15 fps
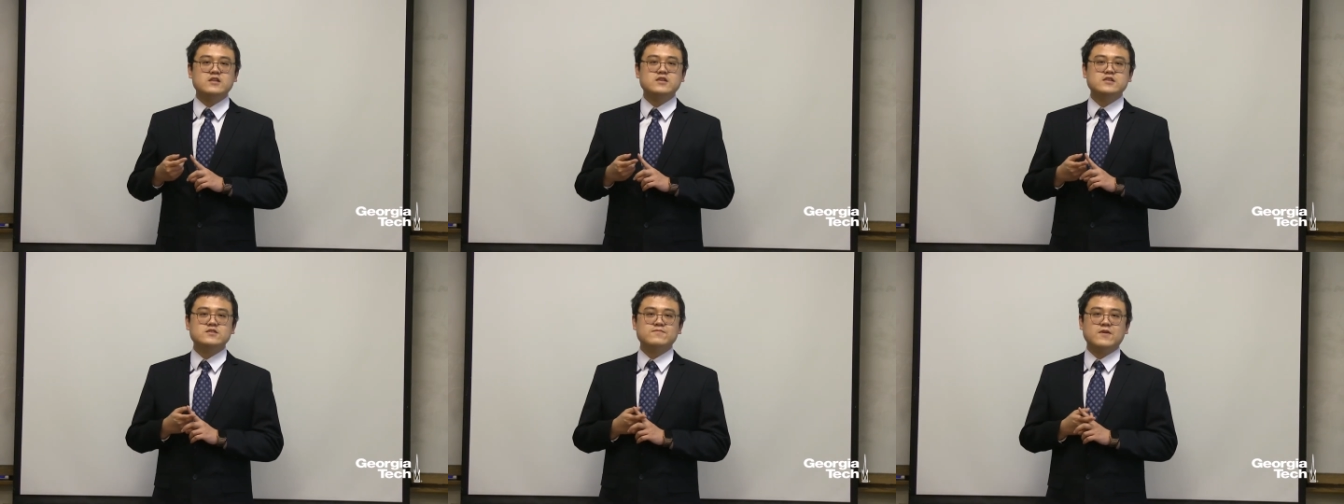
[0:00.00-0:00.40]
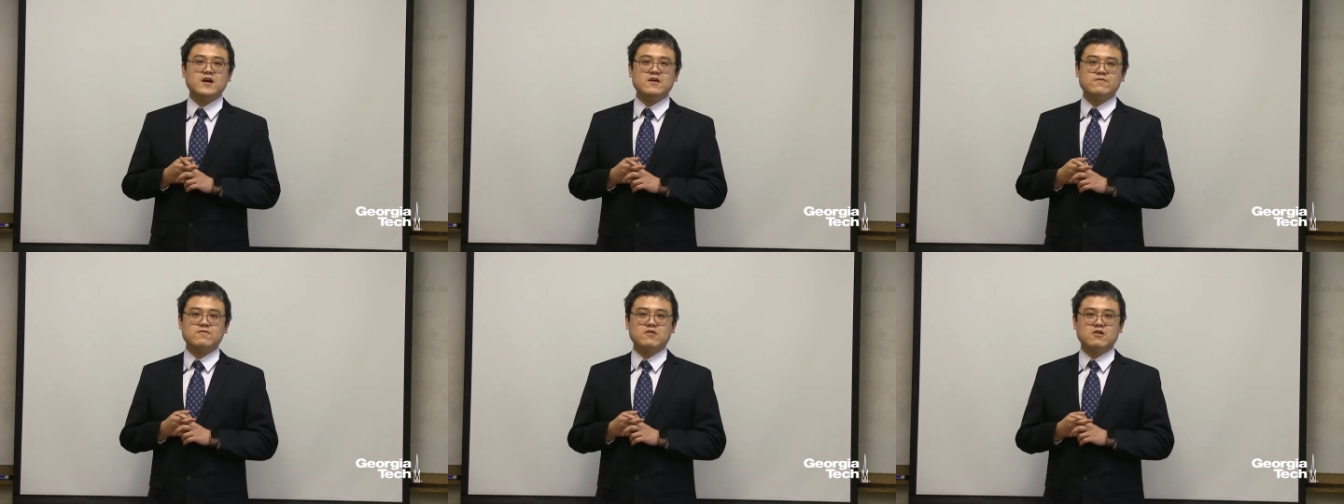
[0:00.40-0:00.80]
This
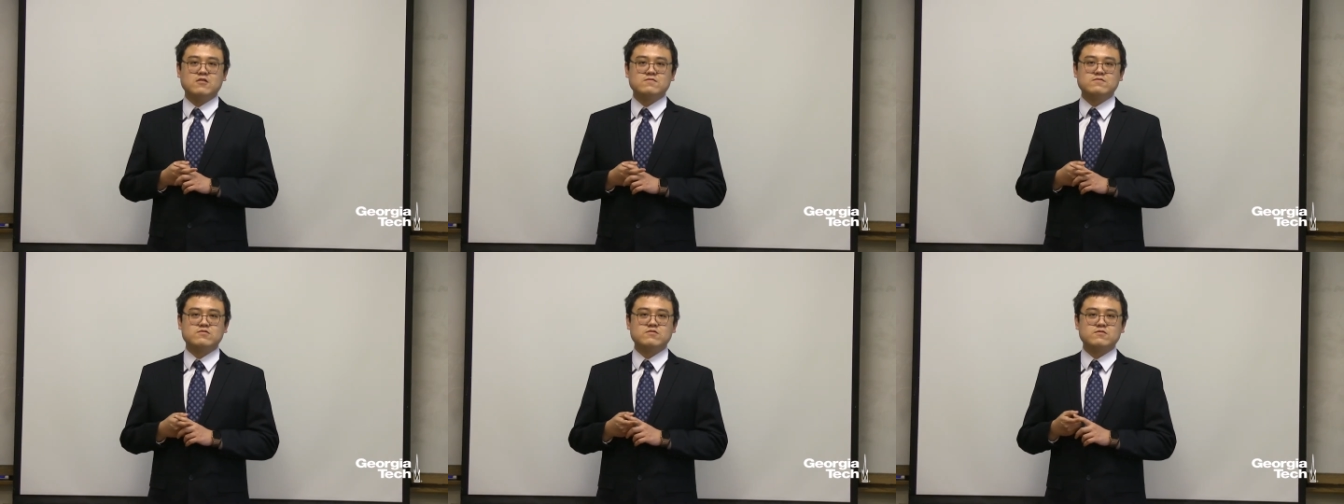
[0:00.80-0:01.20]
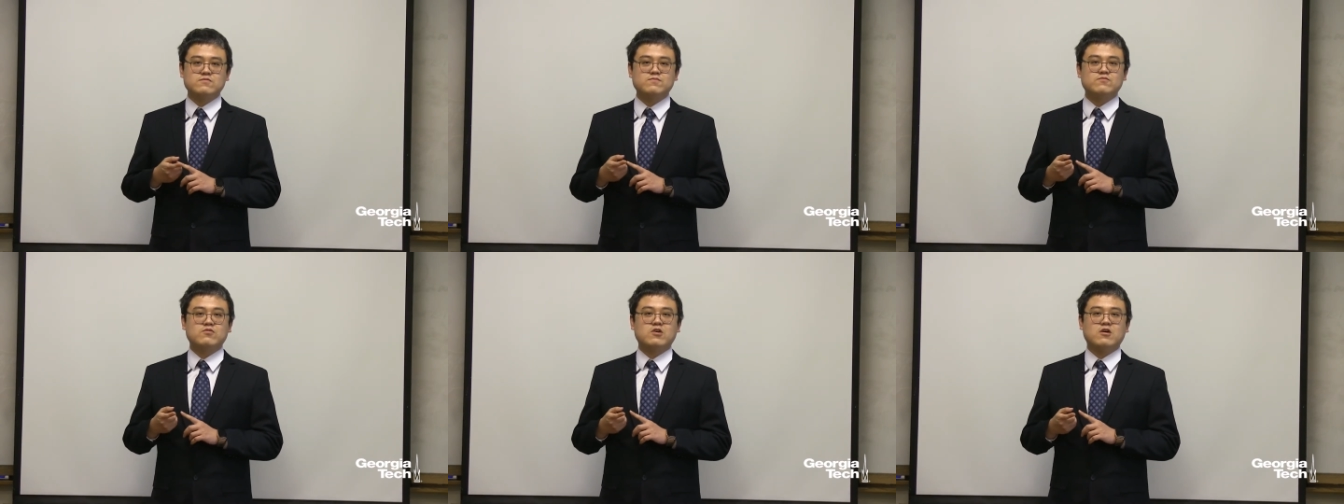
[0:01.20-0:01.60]

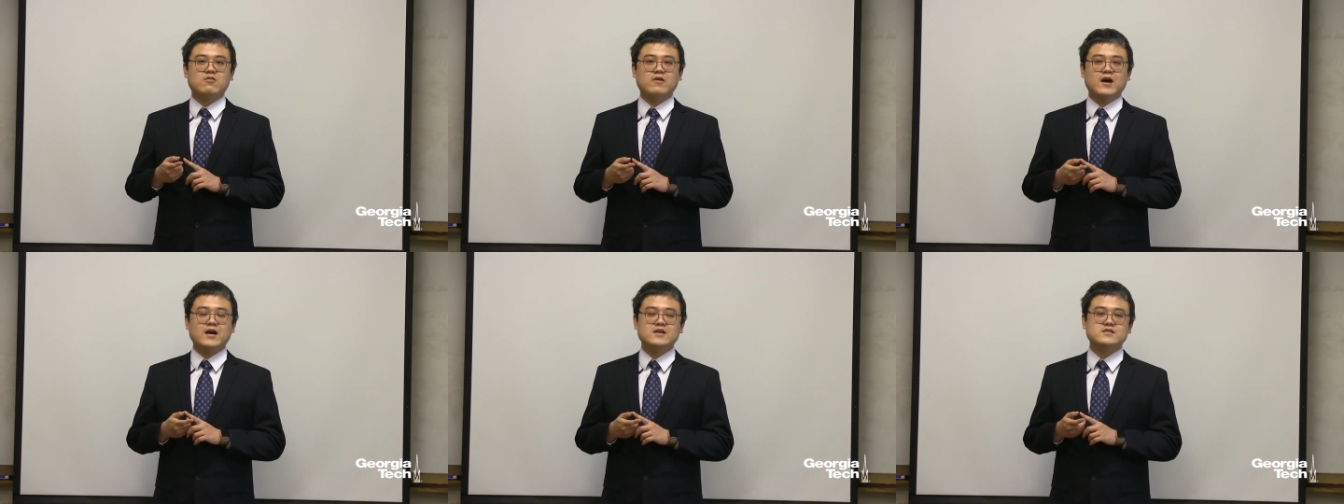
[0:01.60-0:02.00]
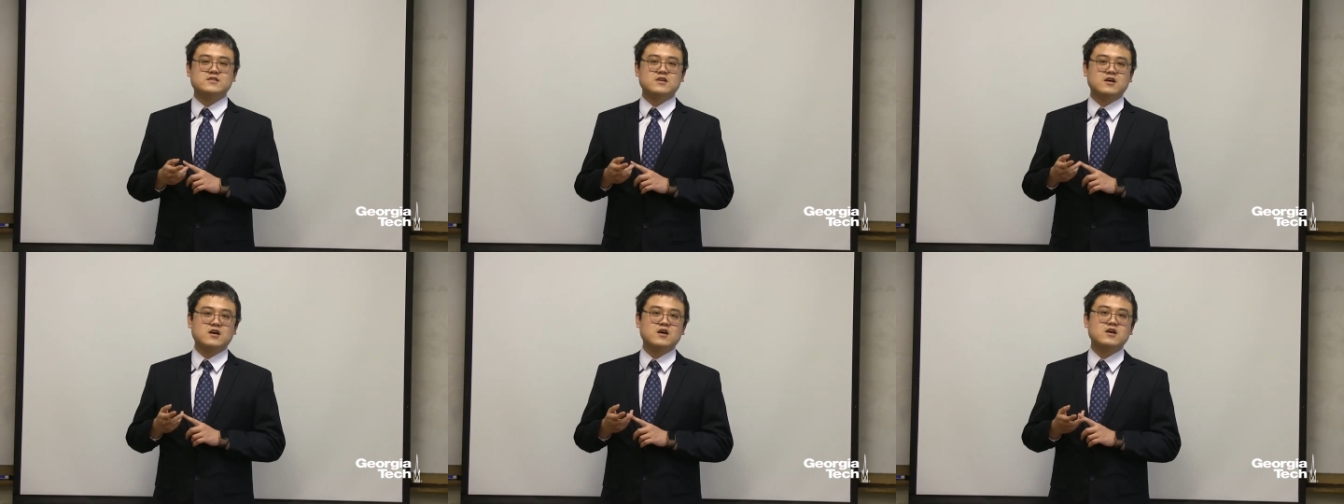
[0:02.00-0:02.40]
platform
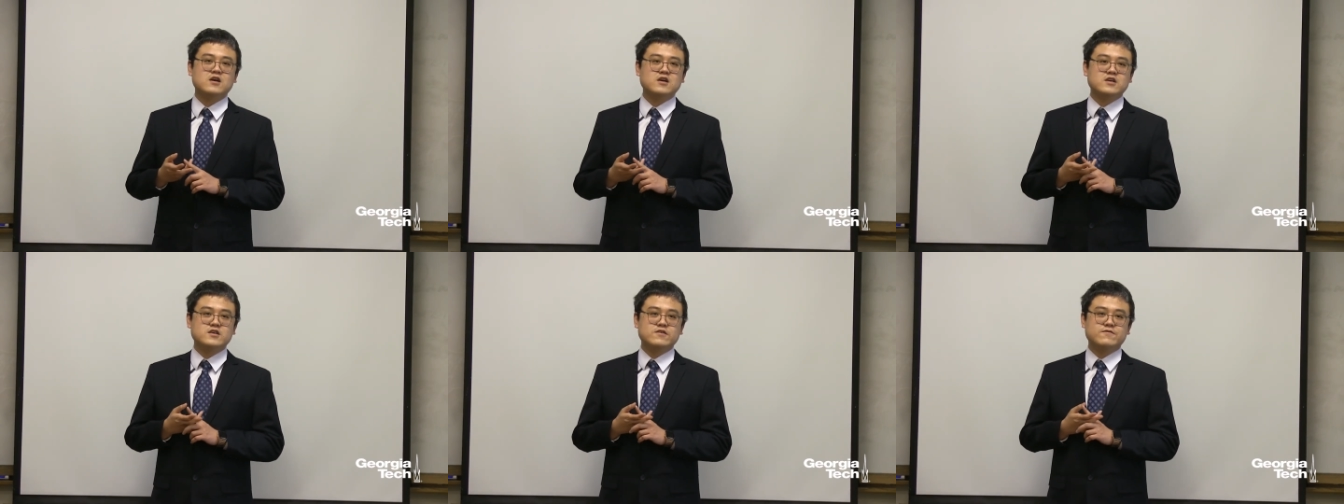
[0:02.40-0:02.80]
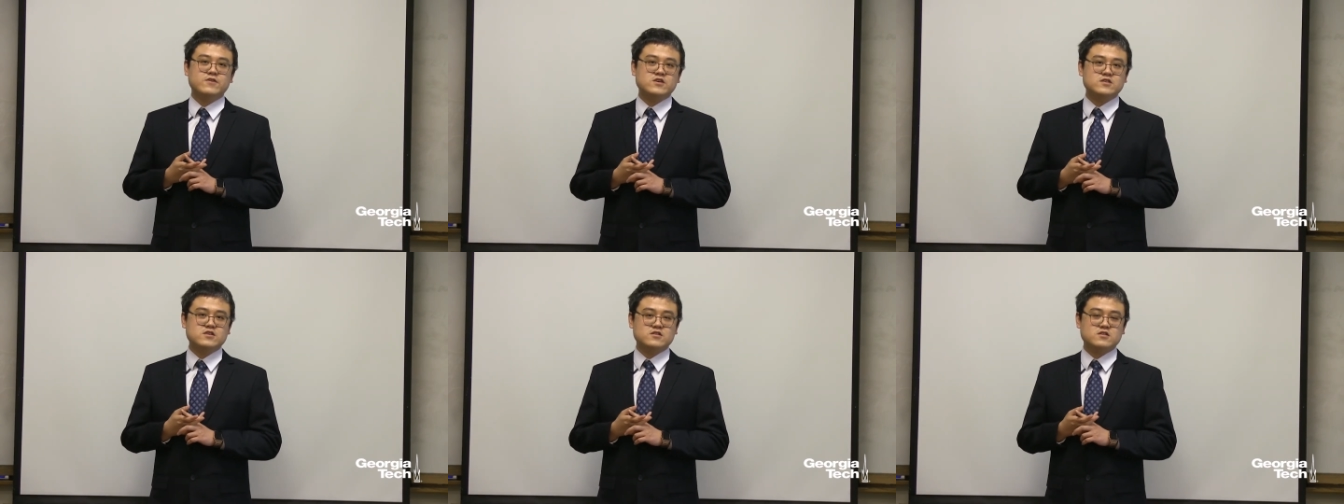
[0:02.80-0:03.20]
provides an
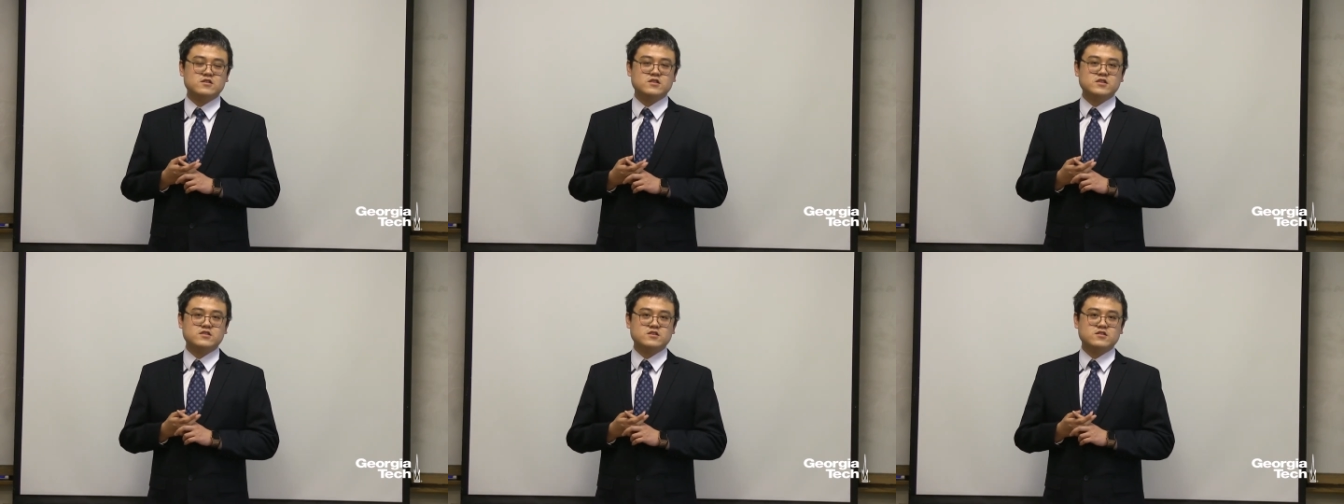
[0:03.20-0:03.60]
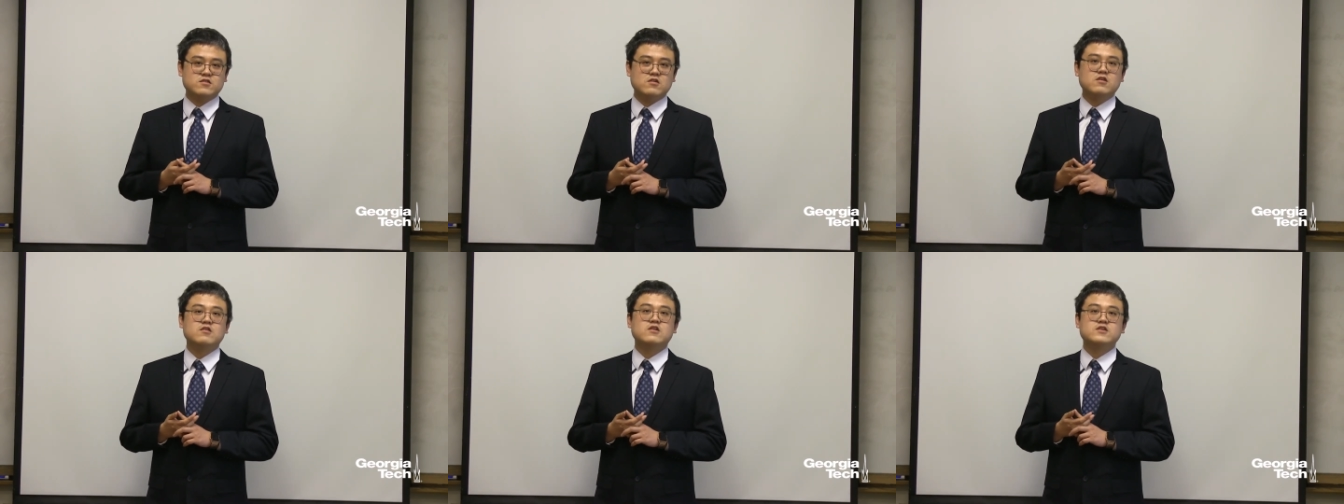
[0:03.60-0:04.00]
efficient
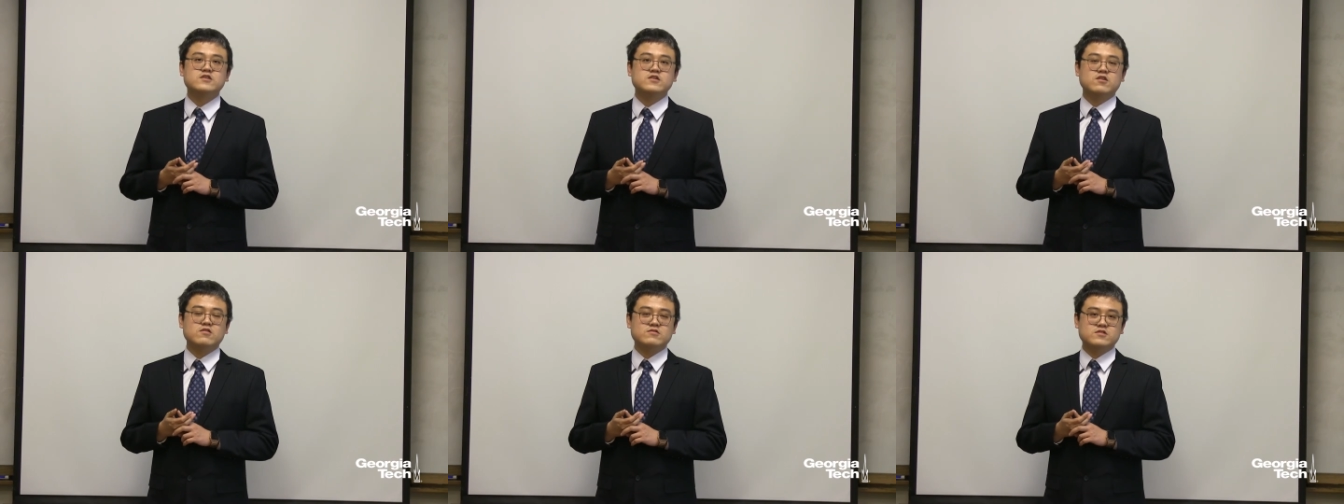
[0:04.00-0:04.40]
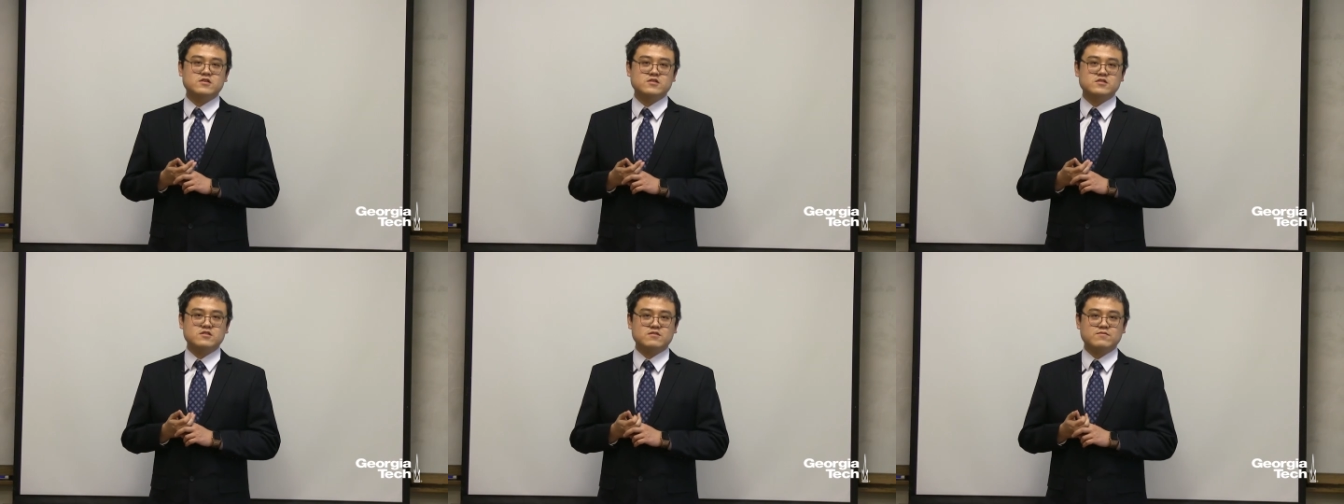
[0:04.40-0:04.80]
digital
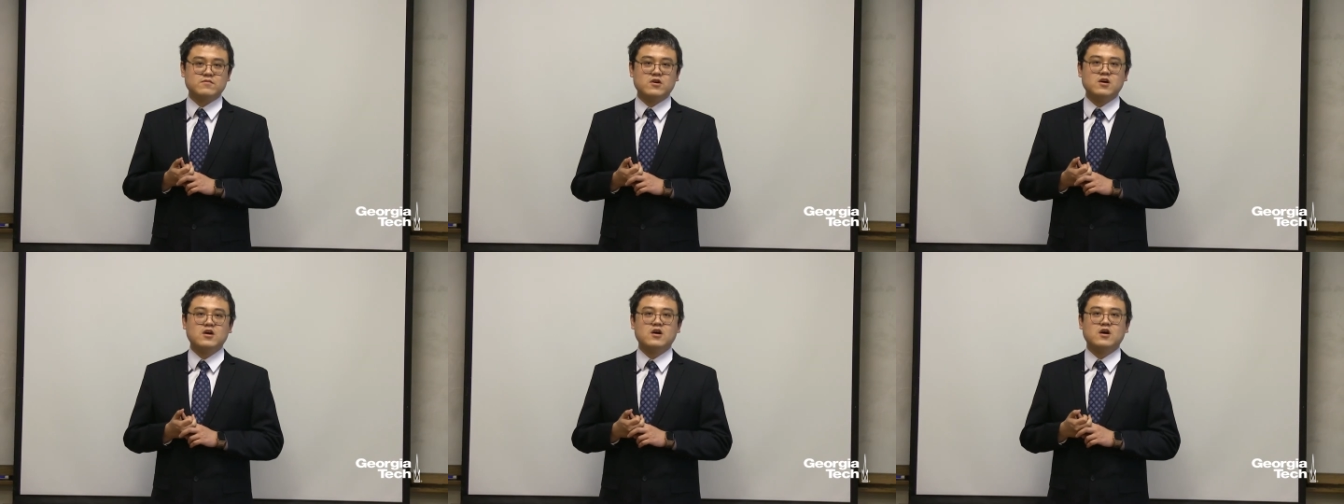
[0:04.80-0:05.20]
ecosystem